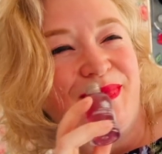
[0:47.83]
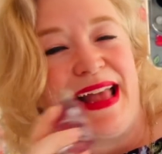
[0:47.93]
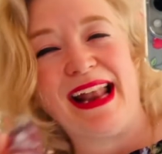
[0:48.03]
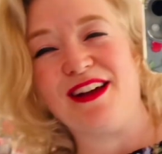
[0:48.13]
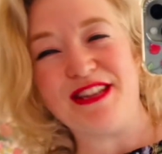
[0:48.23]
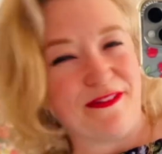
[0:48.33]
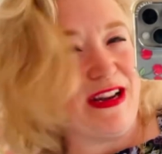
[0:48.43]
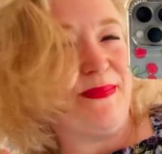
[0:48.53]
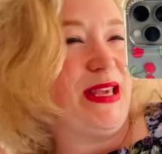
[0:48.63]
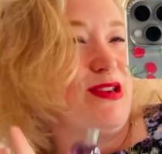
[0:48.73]
And I'll
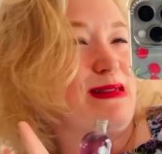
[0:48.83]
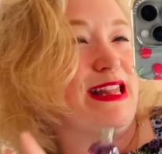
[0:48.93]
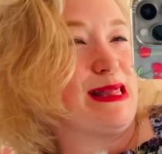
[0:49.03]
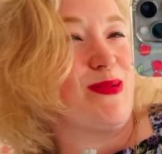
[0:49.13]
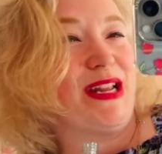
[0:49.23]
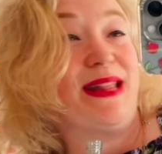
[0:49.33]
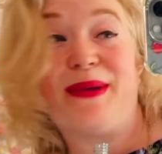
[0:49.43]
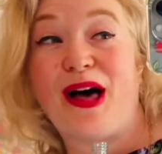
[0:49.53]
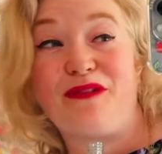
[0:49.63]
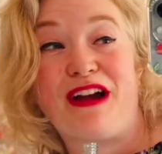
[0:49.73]
definitely be using this one in the
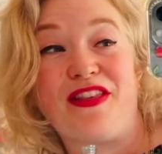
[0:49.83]
bath rather